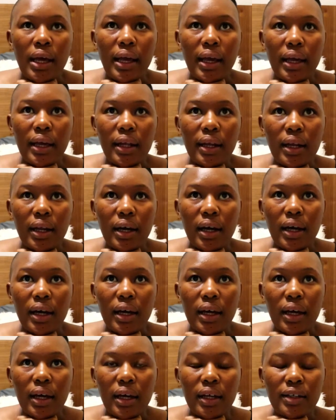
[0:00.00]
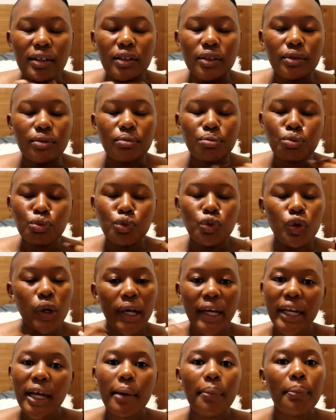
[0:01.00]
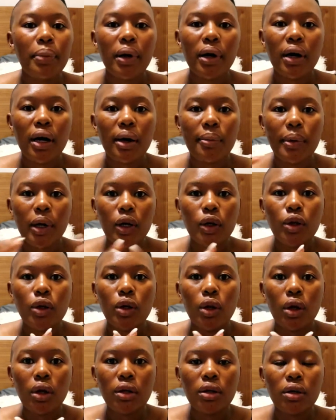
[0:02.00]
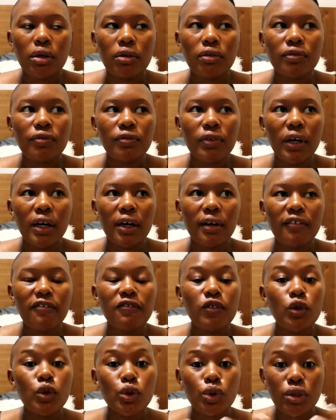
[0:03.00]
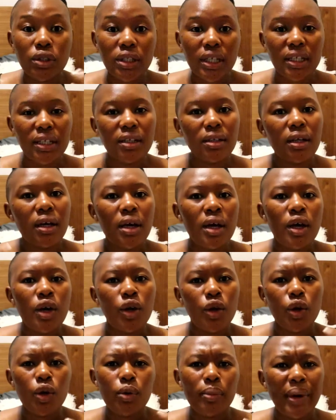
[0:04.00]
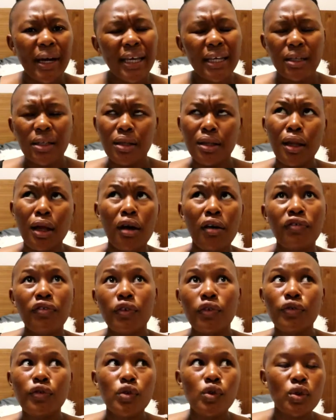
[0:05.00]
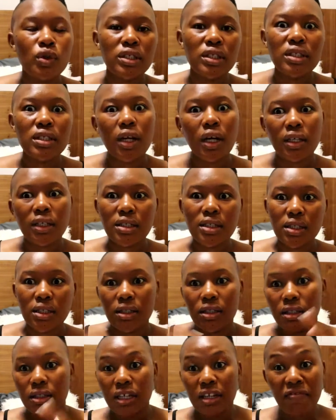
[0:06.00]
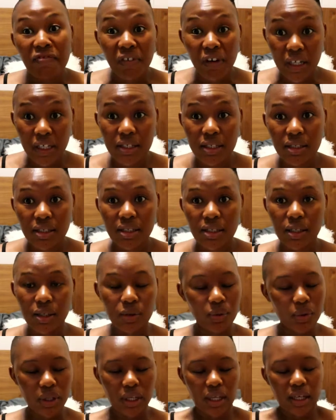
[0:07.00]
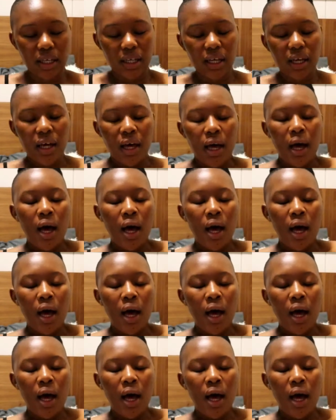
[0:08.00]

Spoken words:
I had read up about a lot of food and, you know, my love for food started in varsity, really.